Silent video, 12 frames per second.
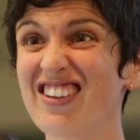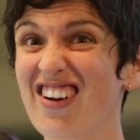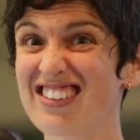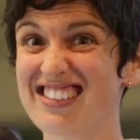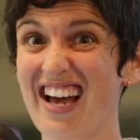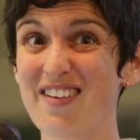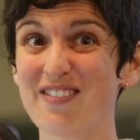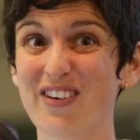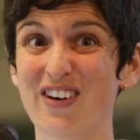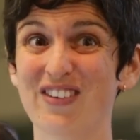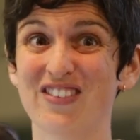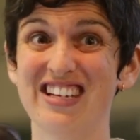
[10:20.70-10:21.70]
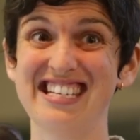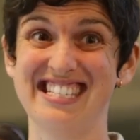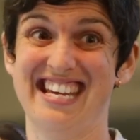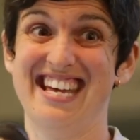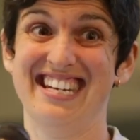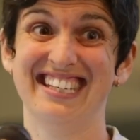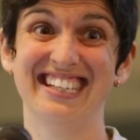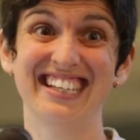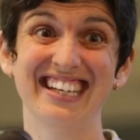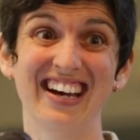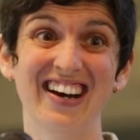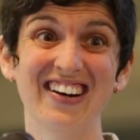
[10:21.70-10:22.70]
long time for a reason,
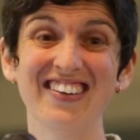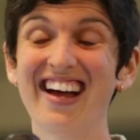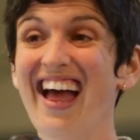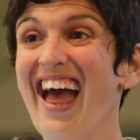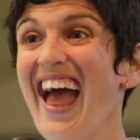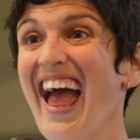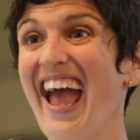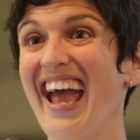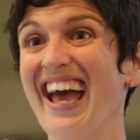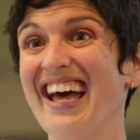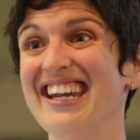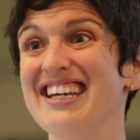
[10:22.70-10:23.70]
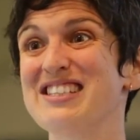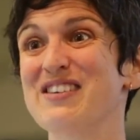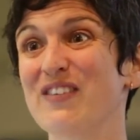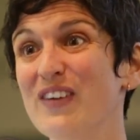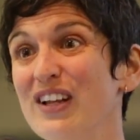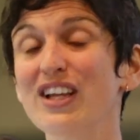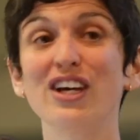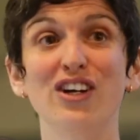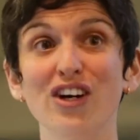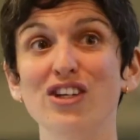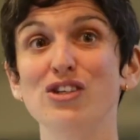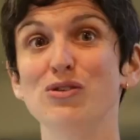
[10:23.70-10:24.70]
you know? And it's really
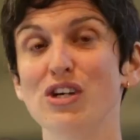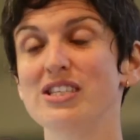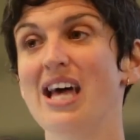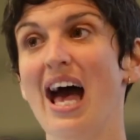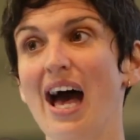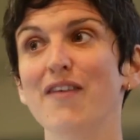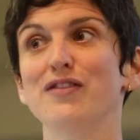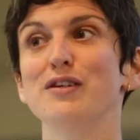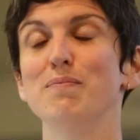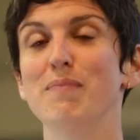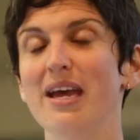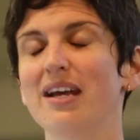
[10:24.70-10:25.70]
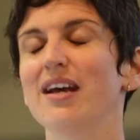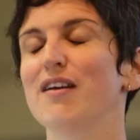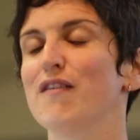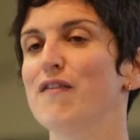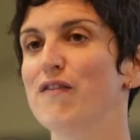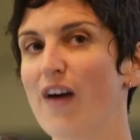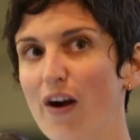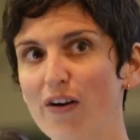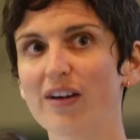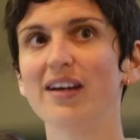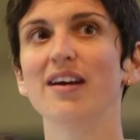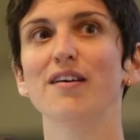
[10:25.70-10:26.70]
good. You just have to make it
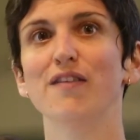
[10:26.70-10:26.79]
very,